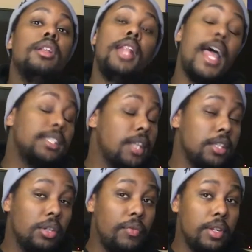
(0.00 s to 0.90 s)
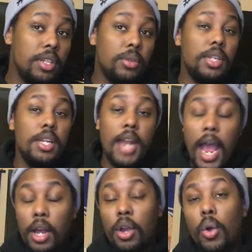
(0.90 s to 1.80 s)
Last Logic video did
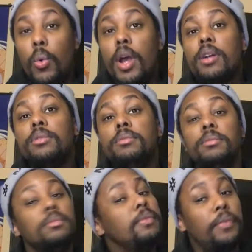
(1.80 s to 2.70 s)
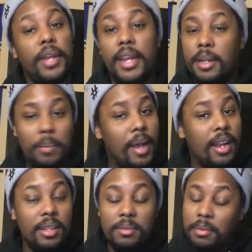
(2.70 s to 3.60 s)
not go well for
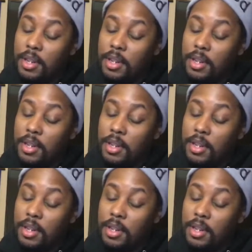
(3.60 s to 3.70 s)
anybody.